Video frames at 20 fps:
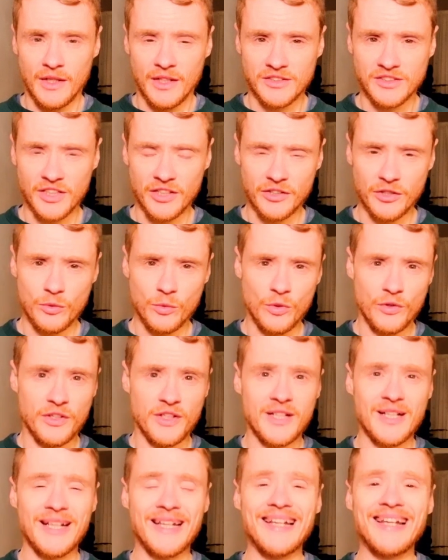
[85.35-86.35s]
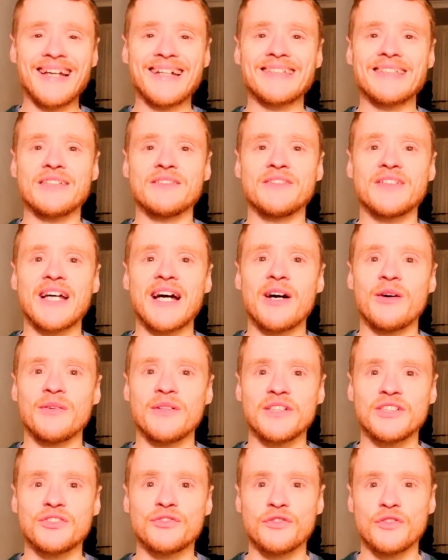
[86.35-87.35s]
I don't know what the collective
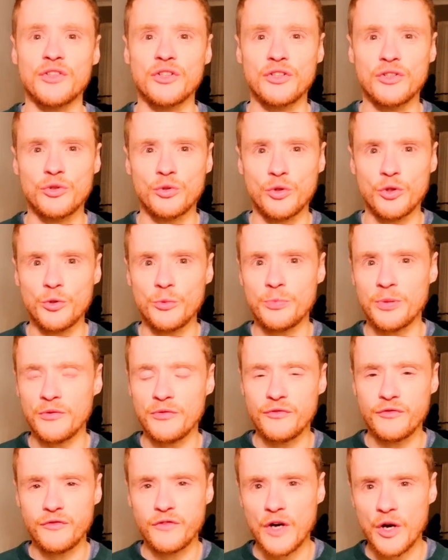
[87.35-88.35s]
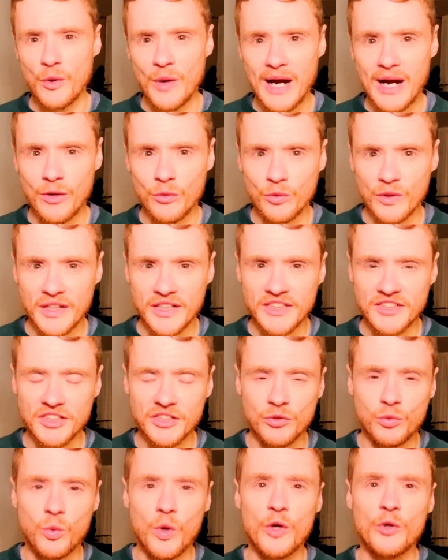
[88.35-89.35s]
noun is for a group of faux
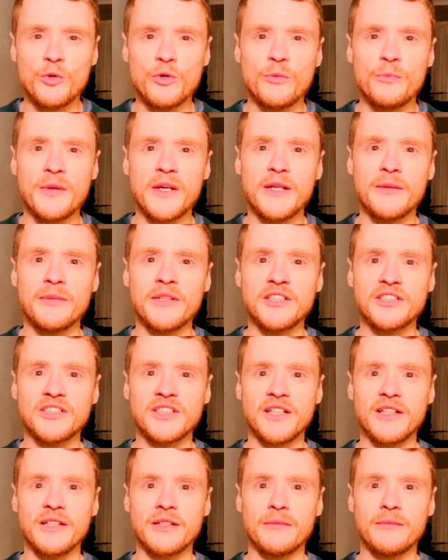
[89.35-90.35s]
outraged woke BBC